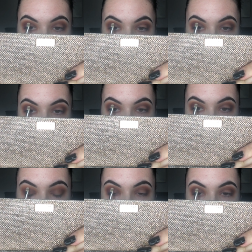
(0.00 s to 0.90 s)
of my
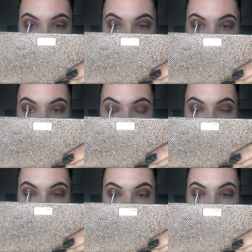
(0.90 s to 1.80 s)
halo to be.
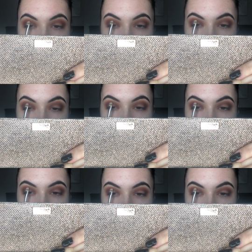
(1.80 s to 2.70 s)

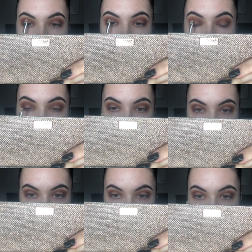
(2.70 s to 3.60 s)
So I want it
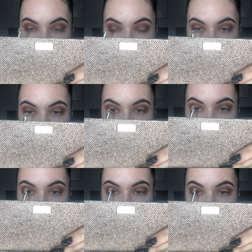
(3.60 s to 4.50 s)
a little bit over
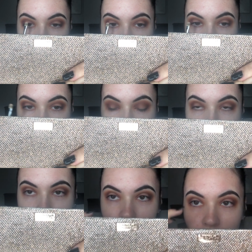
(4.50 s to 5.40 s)

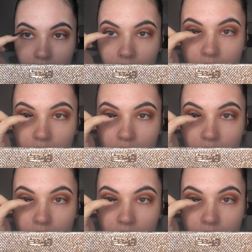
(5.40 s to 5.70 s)
my